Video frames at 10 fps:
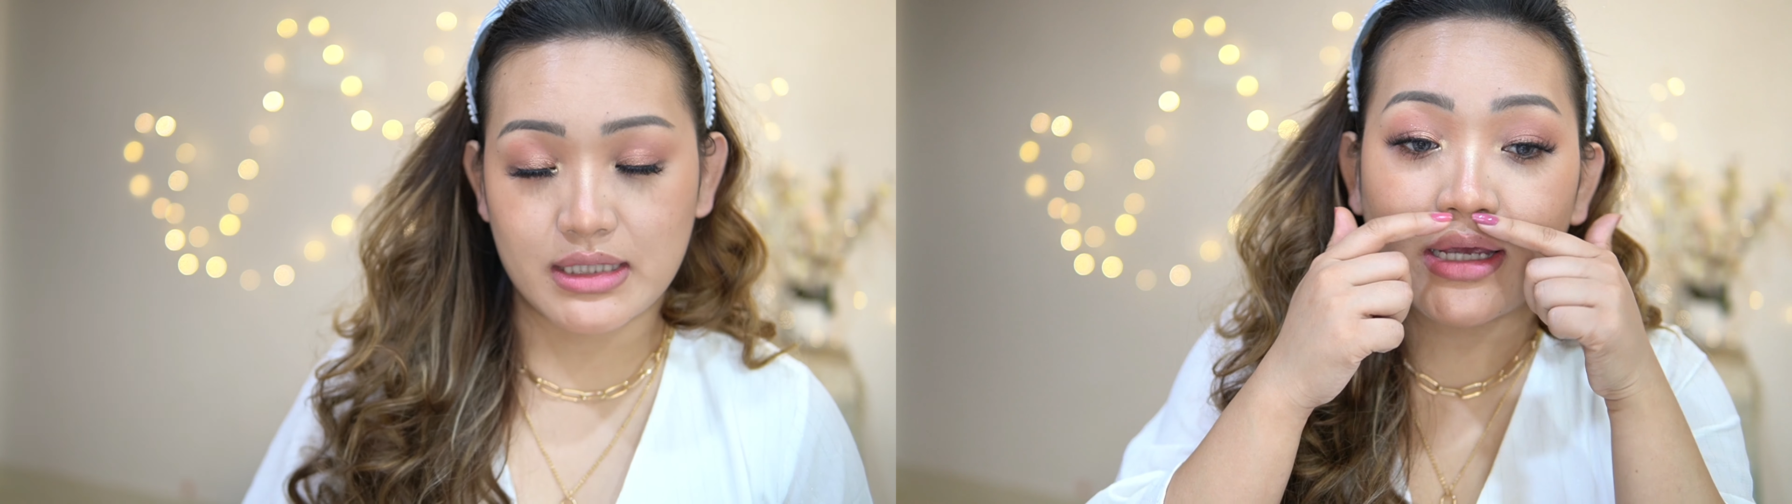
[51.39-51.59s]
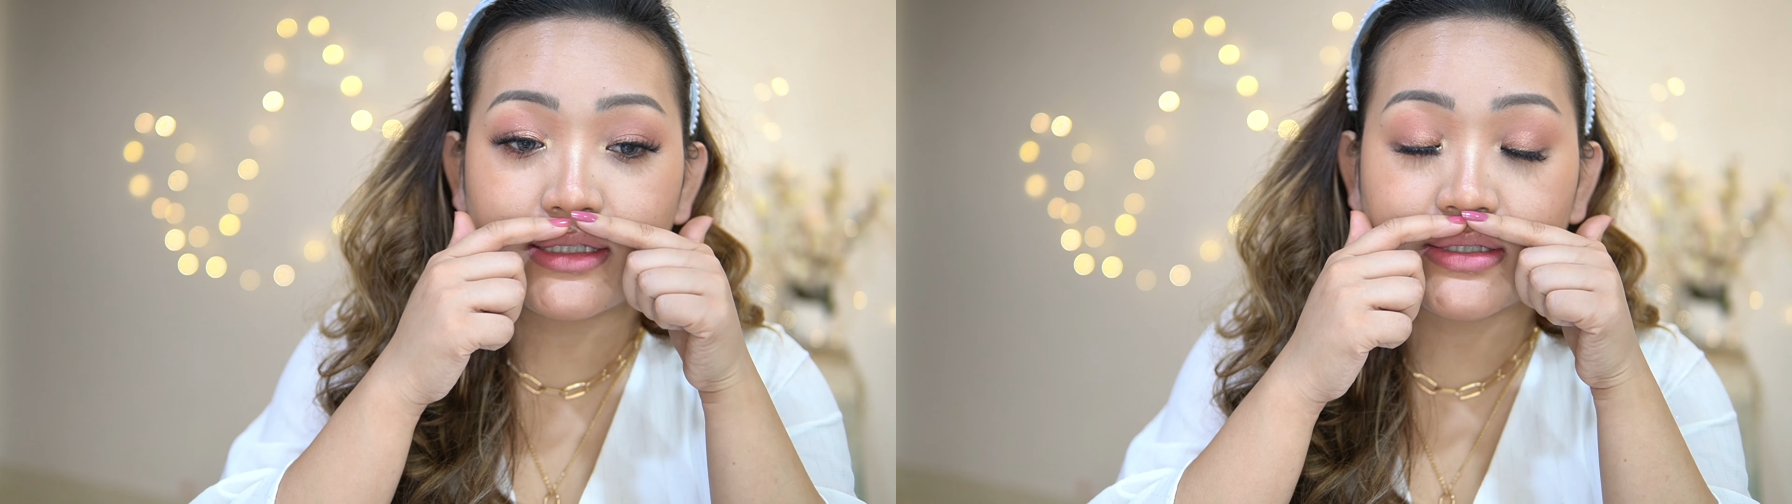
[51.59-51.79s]

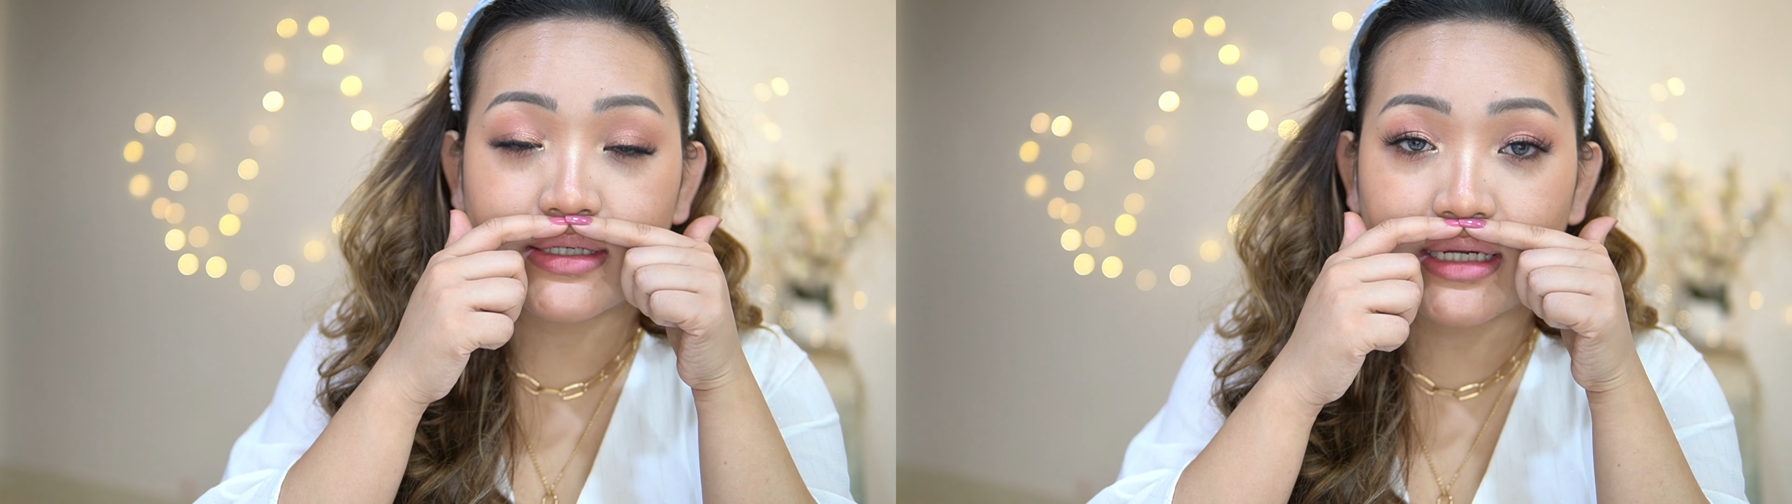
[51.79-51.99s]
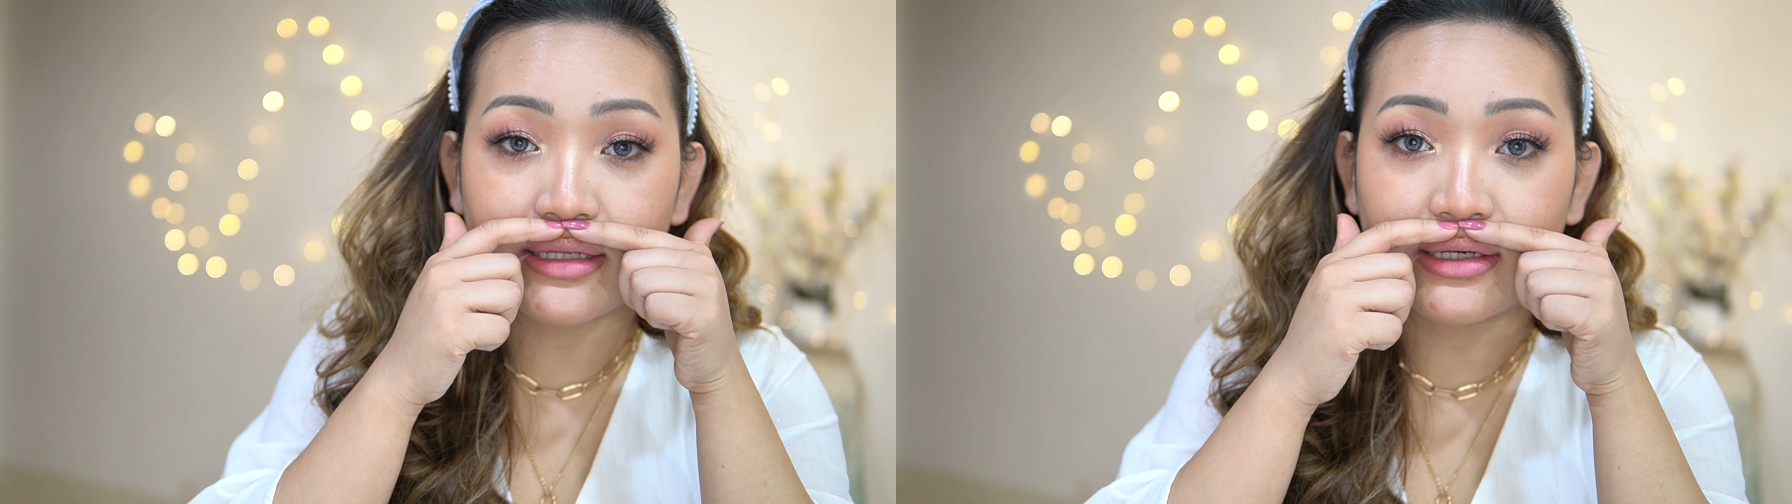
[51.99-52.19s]
Make sure
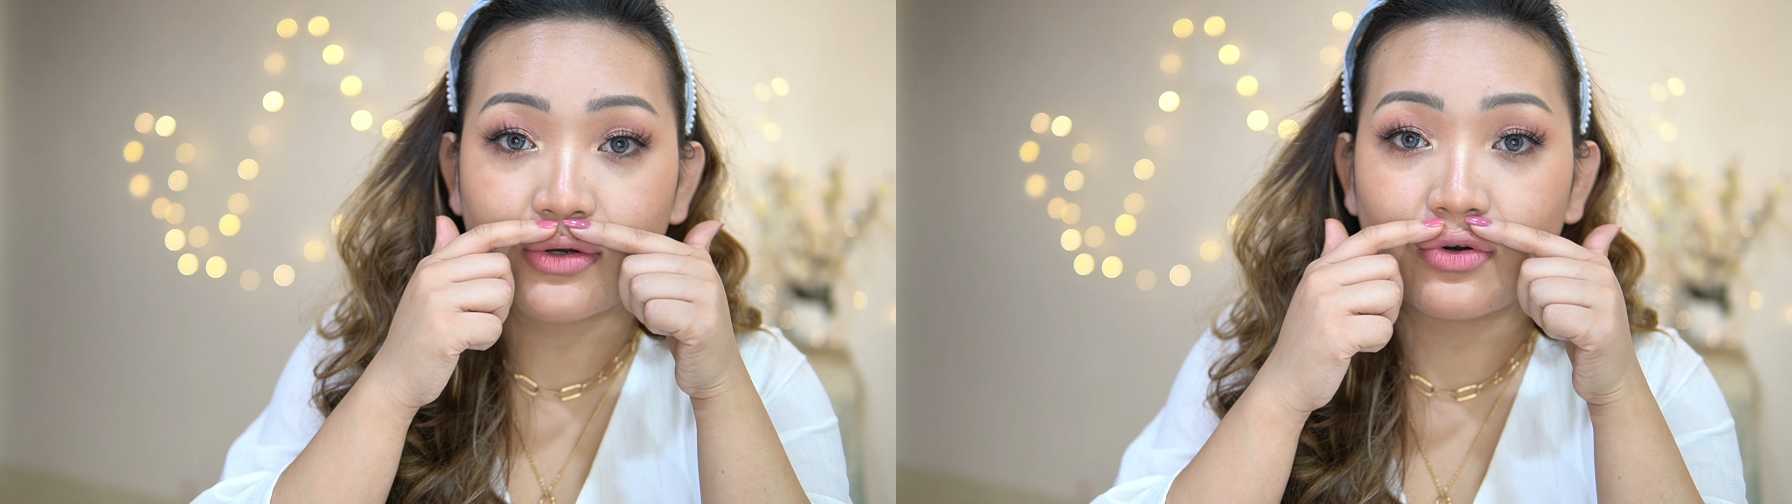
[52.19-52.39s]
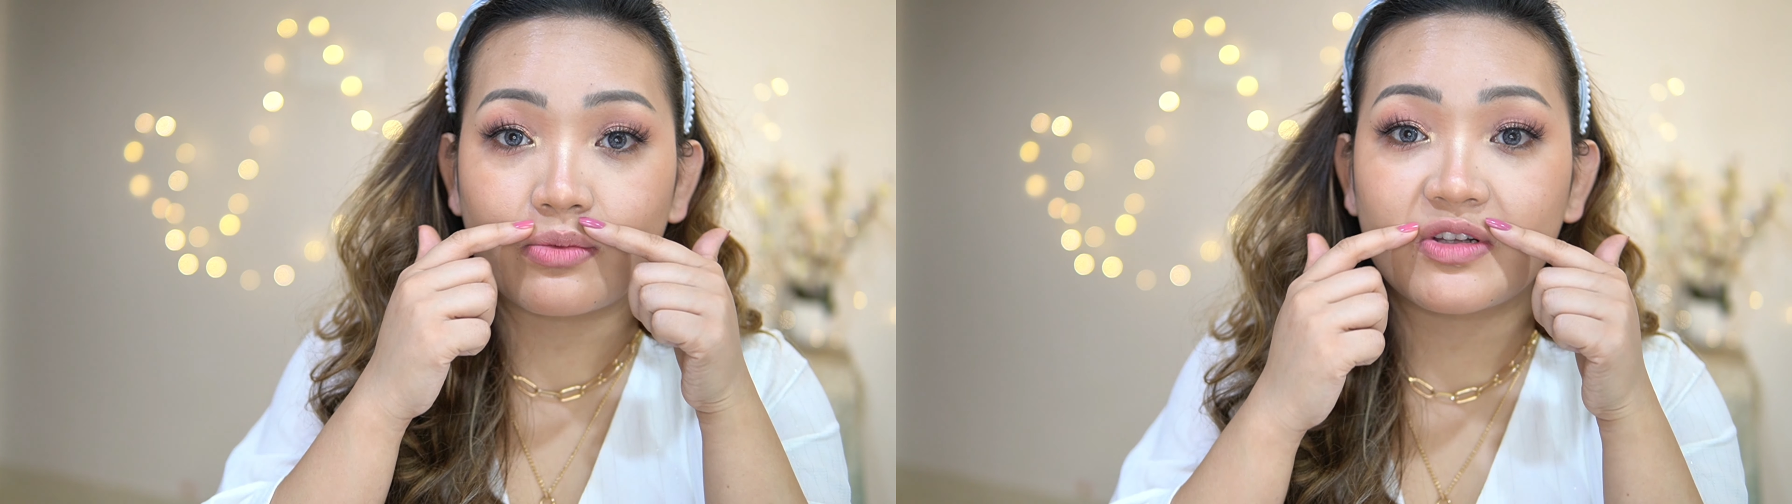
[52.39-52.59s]
that your
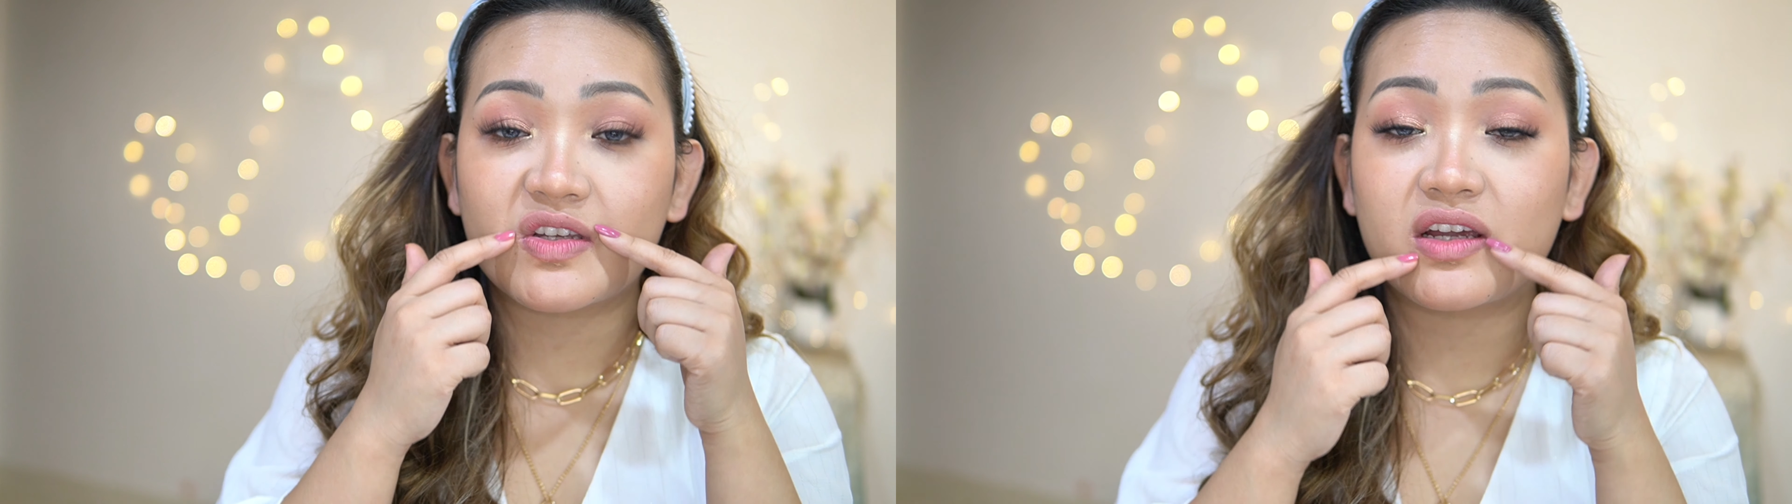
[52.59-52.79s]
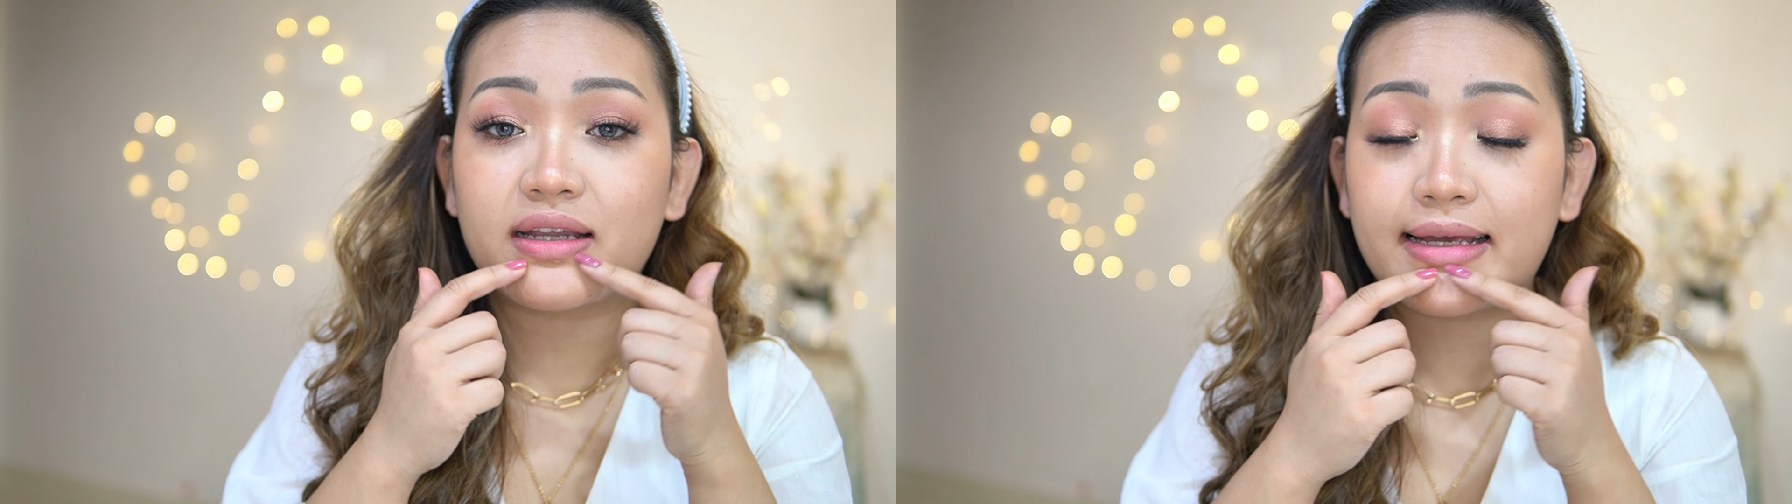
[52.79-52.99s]
normal skin